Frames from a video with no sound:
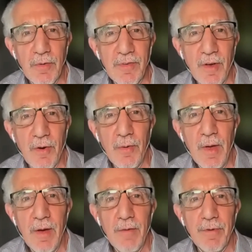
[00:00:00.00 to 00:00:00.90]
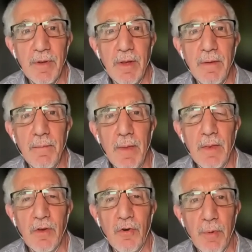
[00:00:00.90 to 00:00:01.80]
So from the
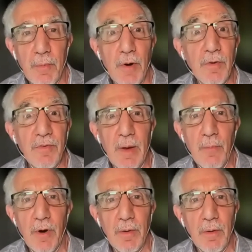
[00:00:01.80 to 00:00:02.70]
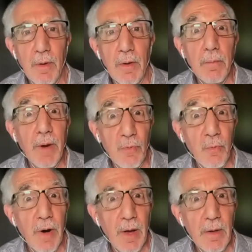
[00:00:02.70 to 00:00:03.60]
corporate partner standpoint, much
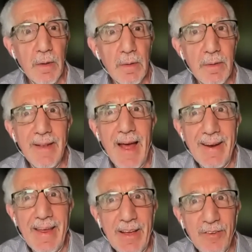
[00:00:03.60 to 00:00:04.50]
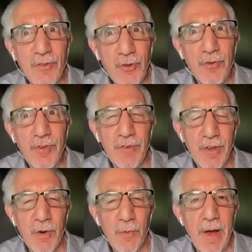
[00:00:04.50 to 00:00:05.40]
more not exclusive to
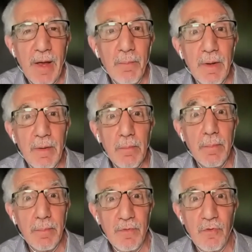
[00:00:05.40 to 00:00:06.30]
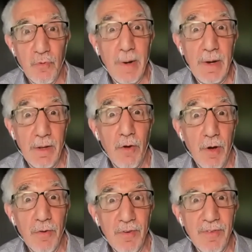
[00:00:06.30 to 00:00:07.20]
their brand, but 20
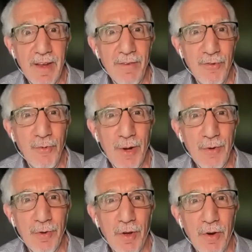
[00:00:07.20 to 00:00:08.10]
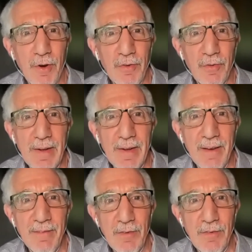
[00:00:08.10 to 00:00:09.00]
logos instead of 200 logos around the
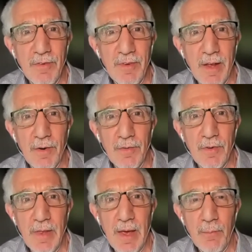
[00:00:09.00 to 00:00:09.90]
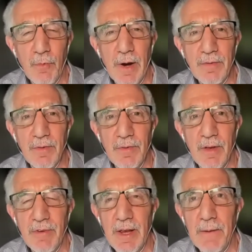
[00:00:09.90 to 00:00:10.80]
convention center. So they had more
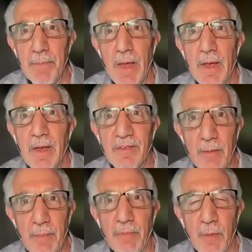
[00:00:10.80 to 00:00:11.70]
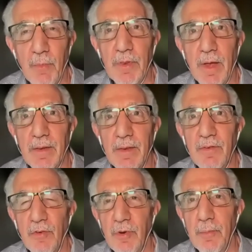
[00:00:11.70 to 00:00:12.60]
exclusivity, some of them with like the
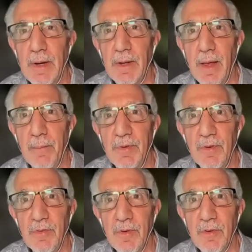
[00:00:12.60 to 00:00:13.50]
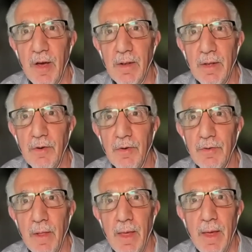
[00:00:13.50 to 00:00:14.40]
social media lab position as thought leaders.
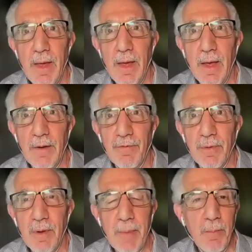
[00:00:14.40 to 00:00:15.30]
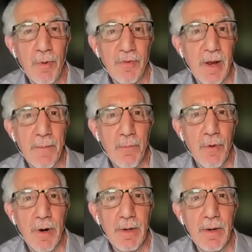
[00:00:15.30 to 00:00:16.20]
And from the member
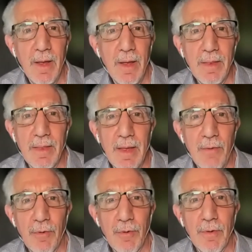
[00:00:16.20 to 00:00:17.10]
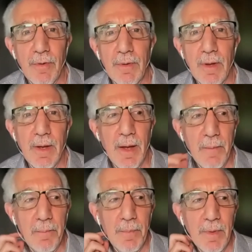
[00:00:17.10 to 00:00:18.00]
standpoint, they were
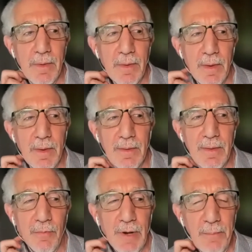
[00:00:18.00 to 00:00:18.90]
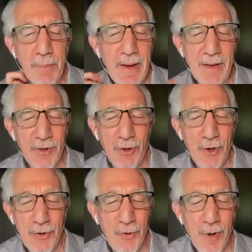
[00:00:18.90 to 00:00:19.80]
not being asked to look
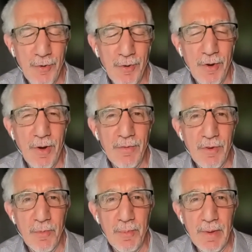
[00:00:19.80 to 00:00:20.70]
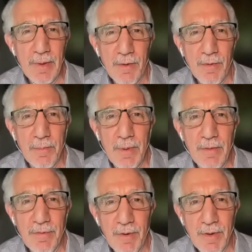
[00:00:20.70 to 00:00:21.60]
at 200 logos. They were being
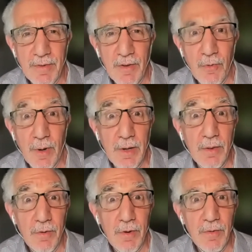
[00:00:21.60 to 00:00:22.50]
focused on 20 logos.